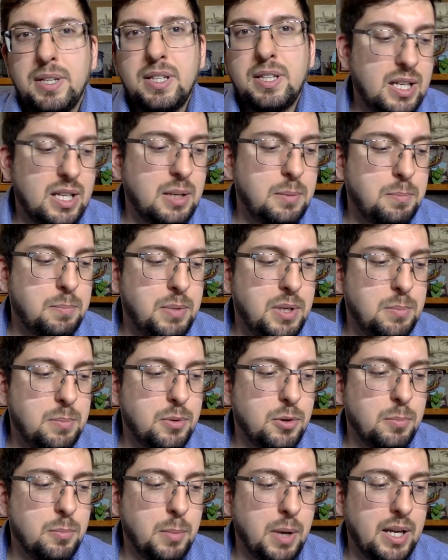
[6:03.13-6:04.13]
it. I think
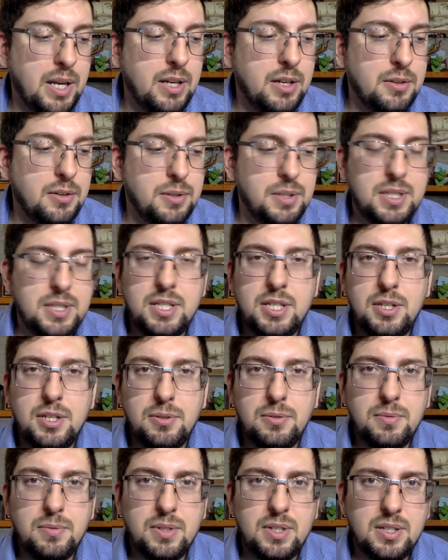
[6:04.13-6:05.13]
people might notice
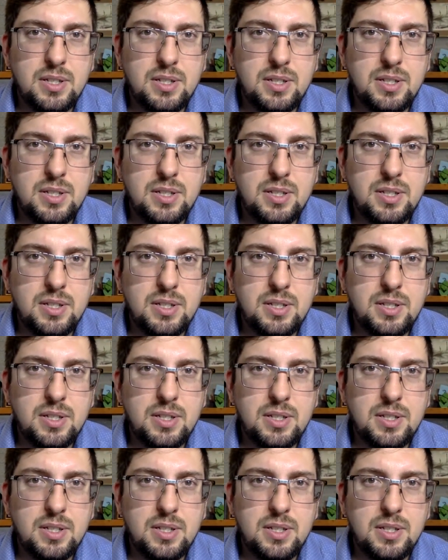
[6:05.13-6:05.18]
you,